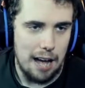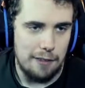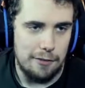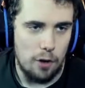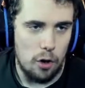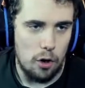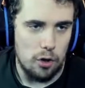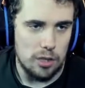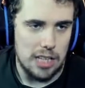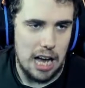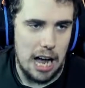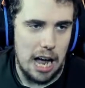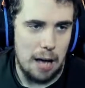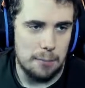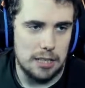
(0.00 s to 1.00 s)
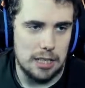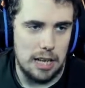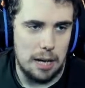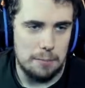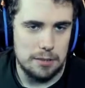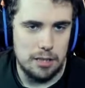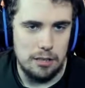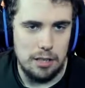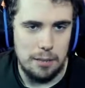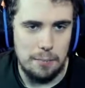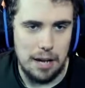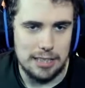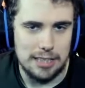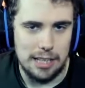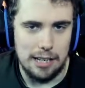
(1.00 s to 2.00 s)
for us. Absolutely
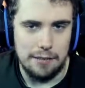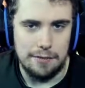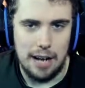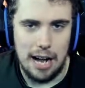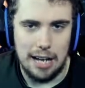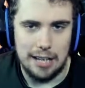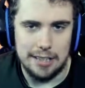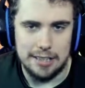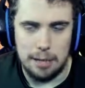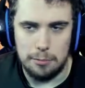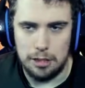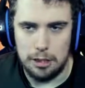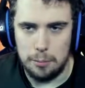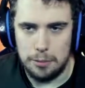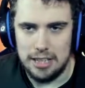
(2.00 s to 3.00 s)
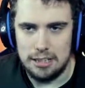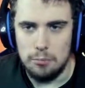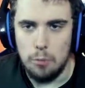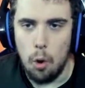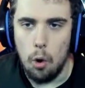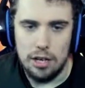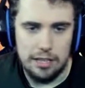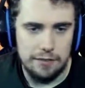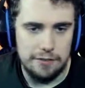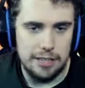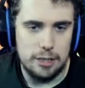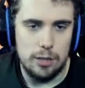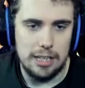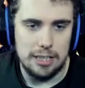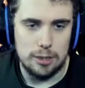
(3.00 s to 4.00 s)
massive. And I'm going to praise them all
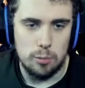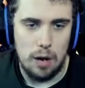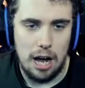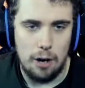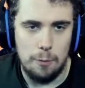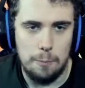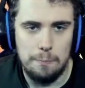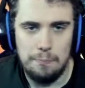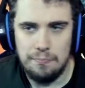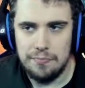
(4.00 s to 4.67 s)
individually as well.